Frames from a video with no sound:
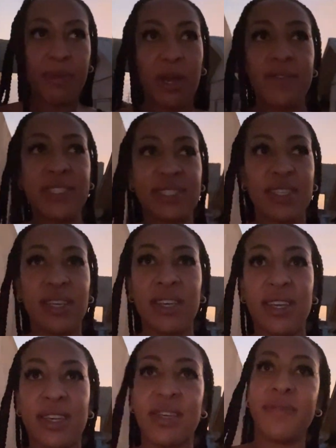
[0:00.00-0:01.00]
but
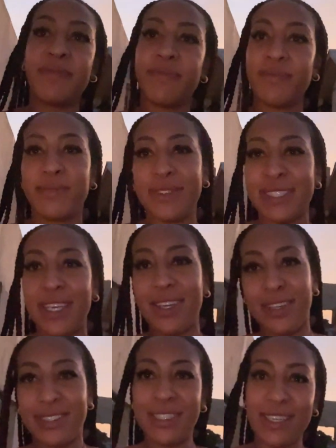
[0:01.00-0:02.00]
obviously it's like
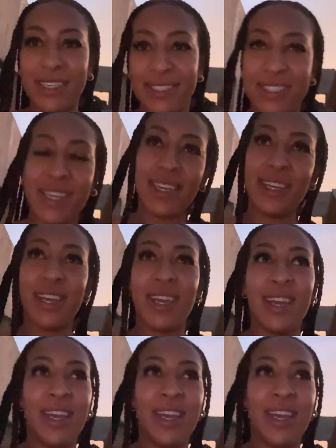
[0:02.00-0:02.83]
sun is setting.